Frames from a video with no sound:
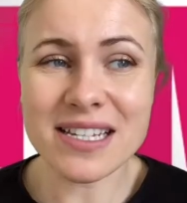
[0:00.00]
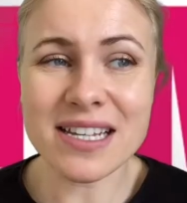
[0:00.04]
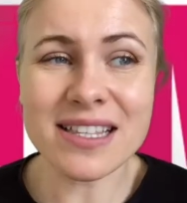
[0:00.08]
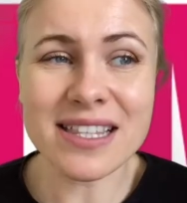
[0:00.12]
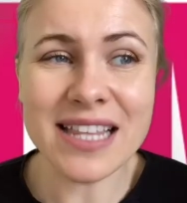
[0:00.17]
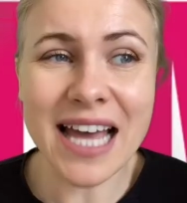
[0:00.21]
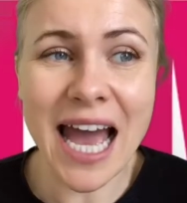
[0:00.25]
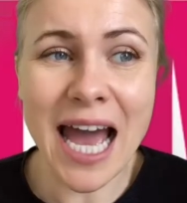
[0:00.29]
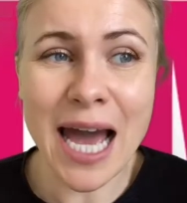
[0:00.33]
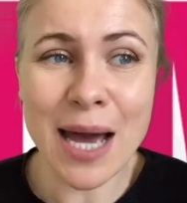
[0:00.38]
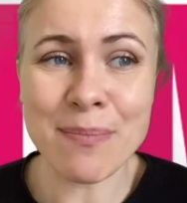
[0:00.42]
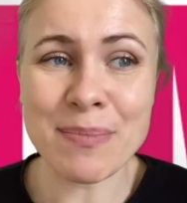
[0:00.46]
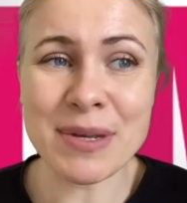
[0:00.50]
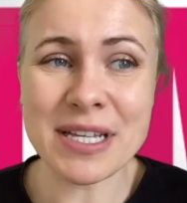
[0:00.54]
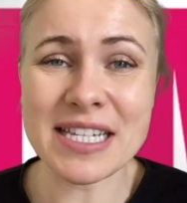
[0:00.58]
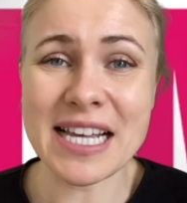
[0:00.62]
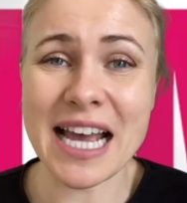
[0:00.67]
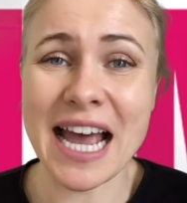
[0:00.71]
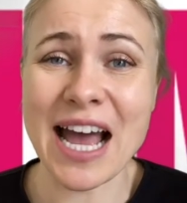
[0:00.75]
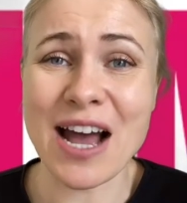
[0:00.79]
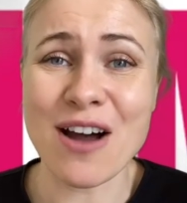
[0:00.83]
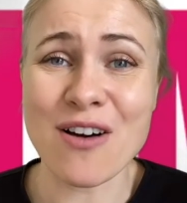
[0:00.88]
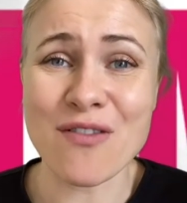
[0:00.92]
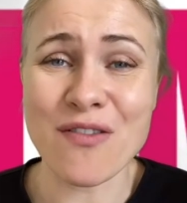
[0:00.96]
the
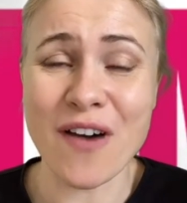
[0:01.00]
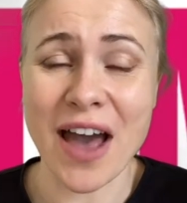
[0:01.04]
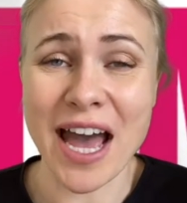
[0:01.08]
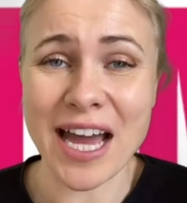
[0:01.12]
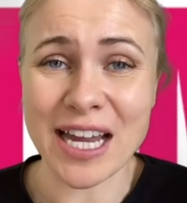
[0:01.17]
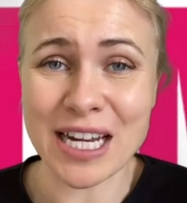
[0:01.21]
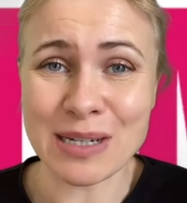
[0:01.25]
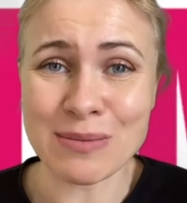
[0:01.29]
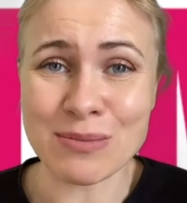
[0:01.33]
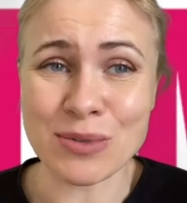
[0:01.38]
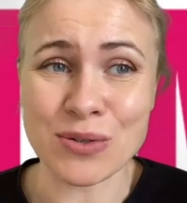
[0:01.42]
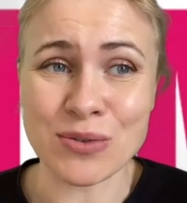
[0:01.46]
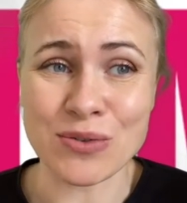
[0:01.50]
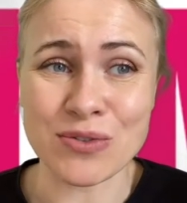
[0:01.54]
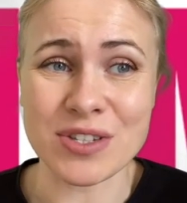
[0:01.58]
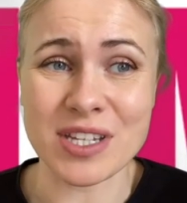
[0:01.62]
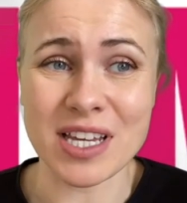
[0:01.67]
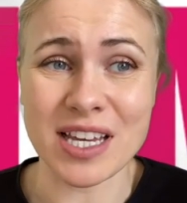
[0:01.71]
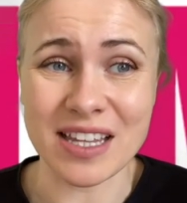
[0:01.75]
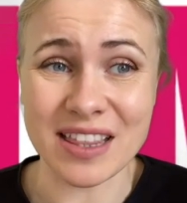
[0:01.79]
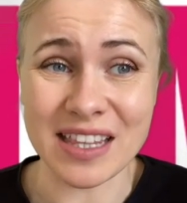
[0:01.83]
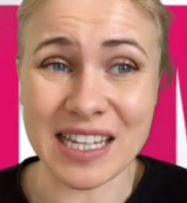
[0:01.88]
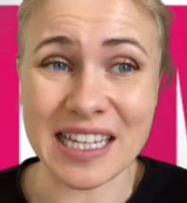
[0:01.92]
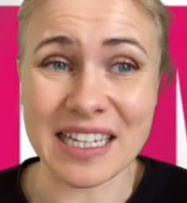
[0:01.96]
habitat of animals
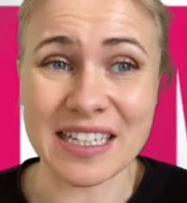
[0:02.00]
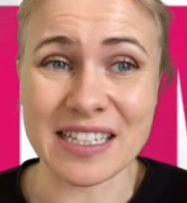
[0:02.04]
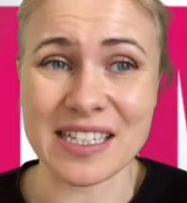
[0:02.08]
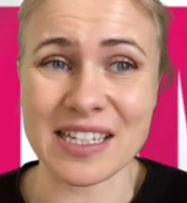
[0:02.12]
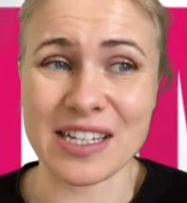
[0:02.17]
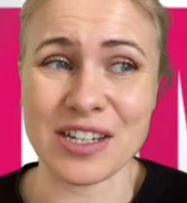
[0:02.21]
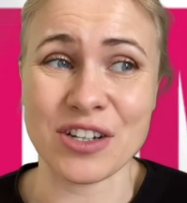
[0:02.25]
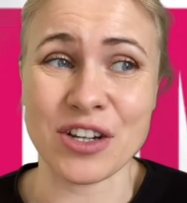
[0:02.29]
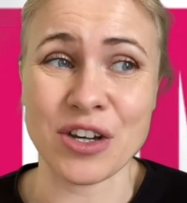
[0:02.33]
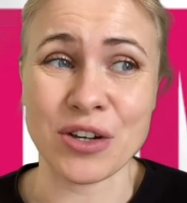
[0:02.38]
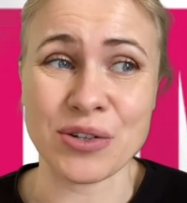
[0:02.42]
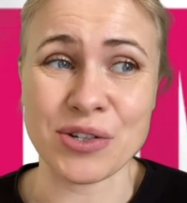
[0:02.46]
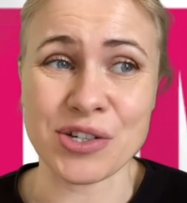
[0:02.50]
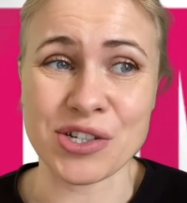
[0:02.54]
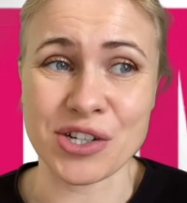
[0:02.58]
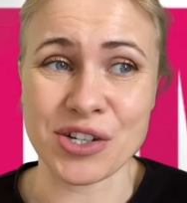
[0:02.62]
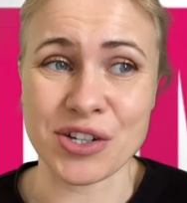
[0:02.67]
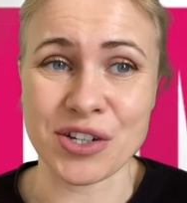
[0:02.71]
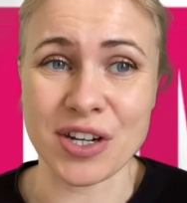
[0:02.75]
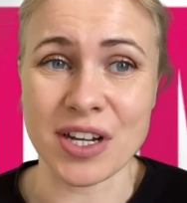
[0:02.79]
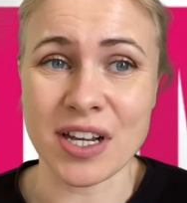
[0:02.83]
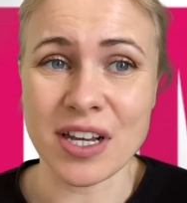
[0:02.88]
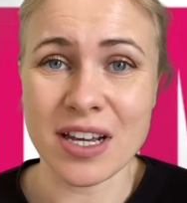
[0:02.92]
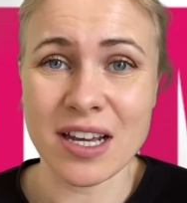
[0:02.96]
in the Indian
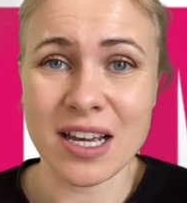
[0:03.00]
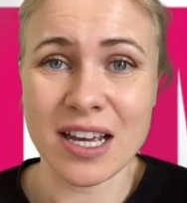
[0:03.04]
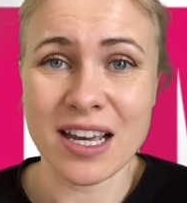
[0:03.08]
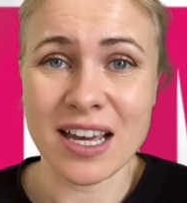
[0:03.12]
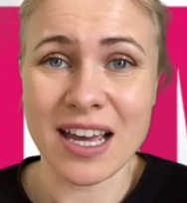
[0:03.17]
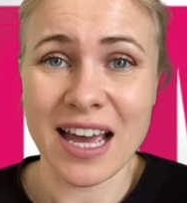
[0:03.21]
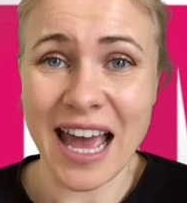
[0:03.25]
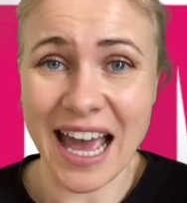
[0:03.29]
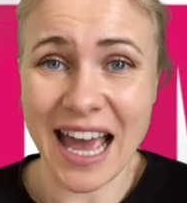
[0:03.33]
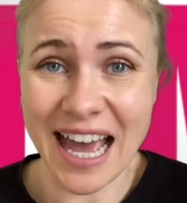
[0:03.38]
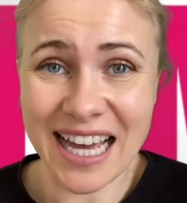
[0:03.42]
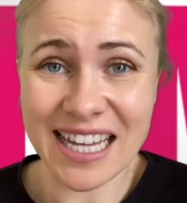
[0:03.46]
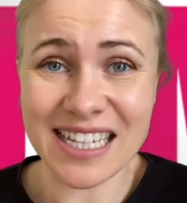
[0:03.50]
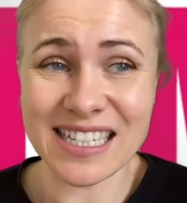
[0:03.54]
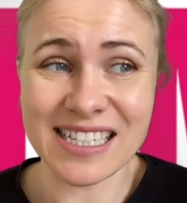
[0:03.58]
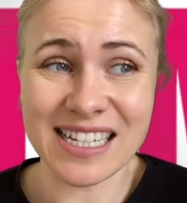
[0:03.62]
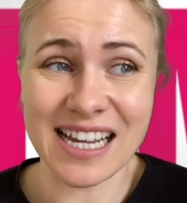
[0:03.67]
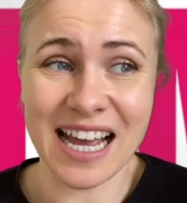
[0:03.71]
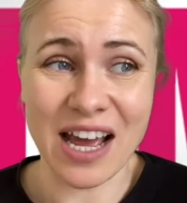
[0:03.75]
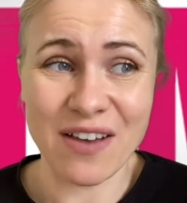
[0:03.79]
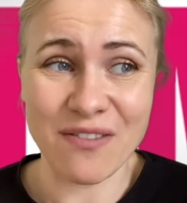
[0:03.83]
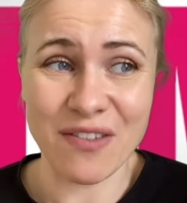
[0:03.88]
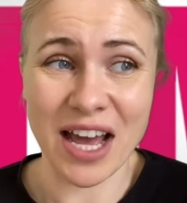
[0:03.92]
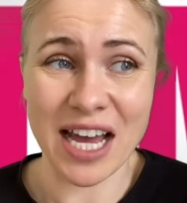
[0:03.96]
Ocean and
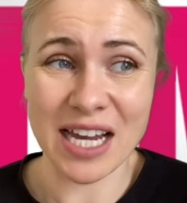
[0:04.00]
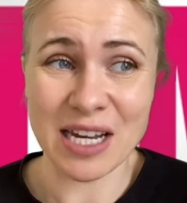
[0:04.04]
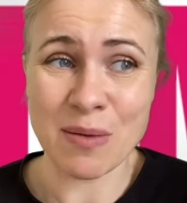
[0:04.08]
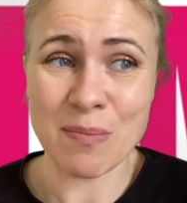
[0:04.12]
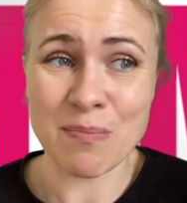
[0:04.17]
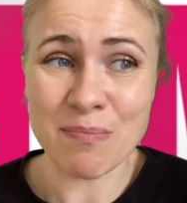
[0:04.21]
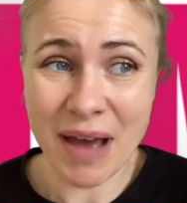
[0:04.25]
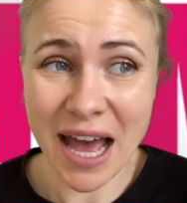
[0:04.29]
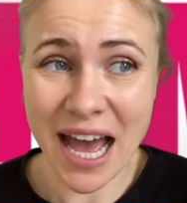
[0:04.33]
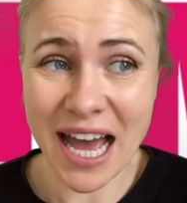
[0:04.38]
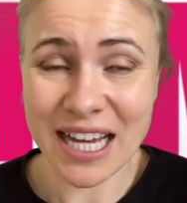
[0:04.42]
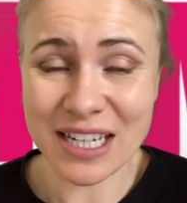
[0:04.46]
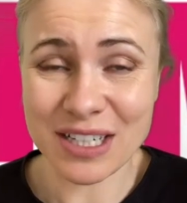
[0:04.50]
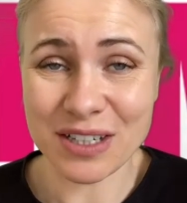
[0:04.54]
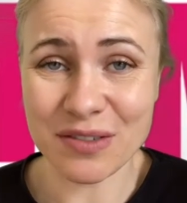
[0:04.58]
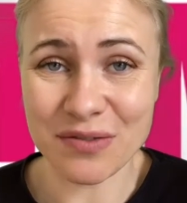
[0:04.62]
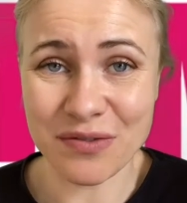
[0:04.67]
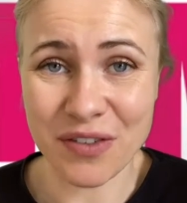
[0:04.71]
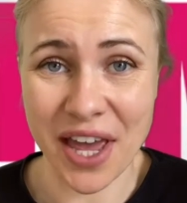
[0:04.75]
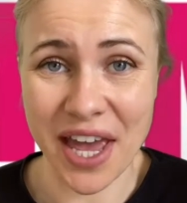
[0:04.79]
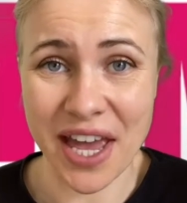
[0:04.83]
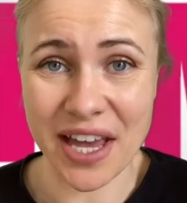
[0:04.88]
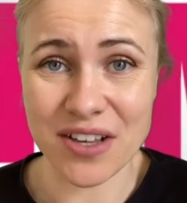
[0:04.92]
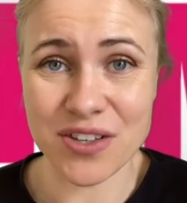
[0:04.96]
have had a bad
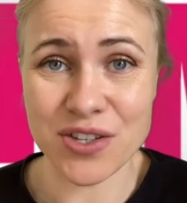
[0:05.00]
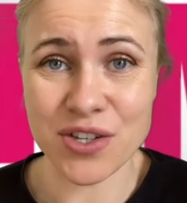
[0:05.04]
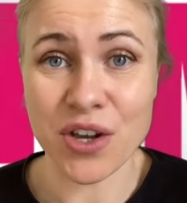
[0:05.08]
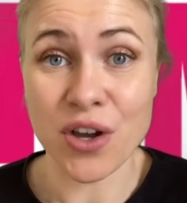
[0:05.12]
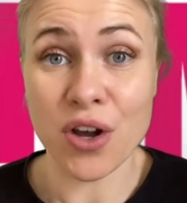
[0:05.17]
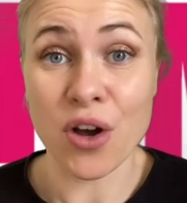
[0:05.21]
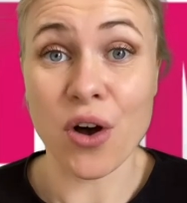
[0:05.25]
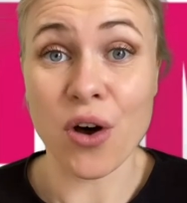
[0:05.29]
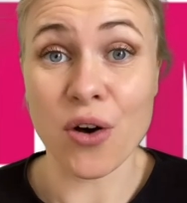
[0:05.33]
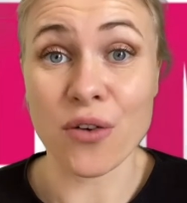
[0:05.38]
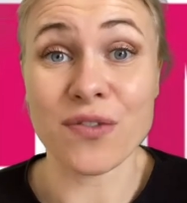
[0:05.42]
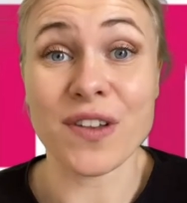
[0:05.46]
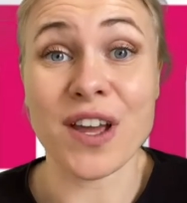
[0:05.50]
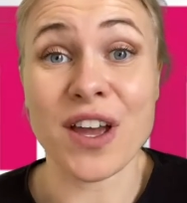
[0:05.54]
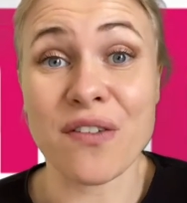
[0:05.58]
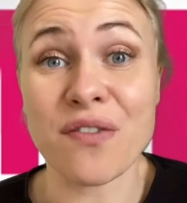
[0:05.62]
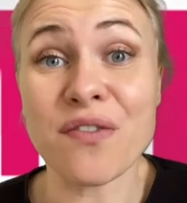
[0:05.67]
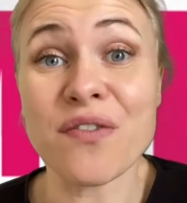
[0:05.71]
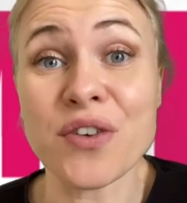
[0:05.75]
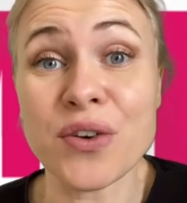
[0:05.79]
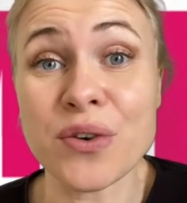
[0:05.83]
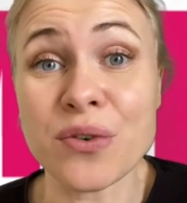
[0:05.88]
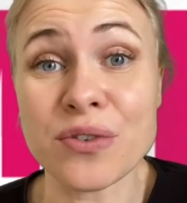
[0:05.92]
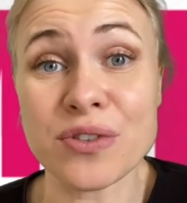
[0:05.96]
effect on their
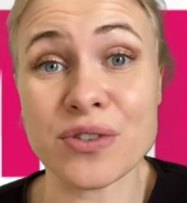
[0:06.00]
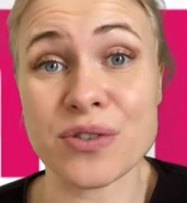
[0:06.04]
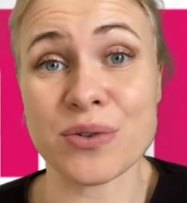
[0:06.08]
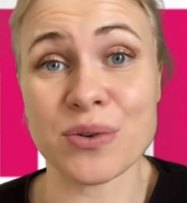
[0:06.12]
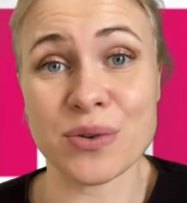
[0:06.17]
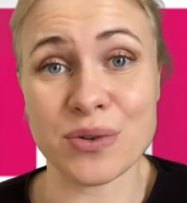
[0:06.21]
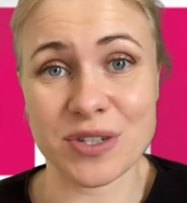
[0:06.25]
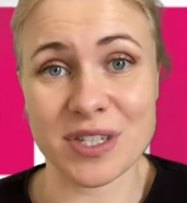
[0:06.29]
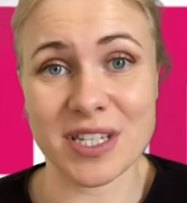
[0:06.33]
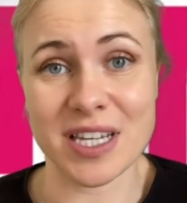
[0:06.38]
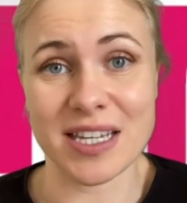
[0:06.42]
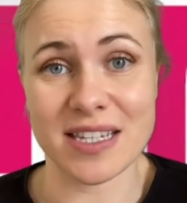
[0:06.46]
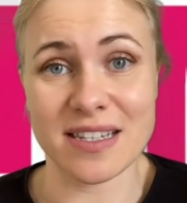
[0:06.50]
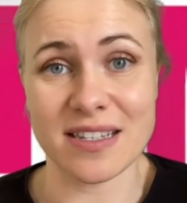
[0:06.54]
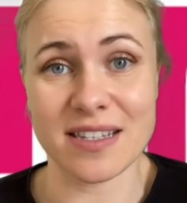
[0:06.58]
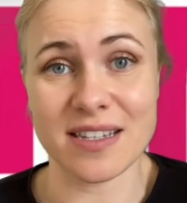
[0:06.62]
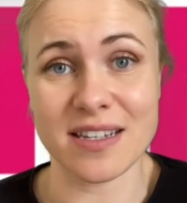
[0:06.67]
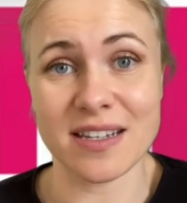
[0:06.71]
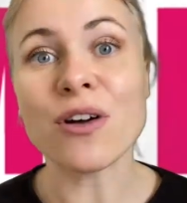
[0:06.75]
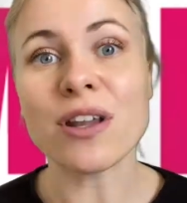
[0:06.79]
food sources.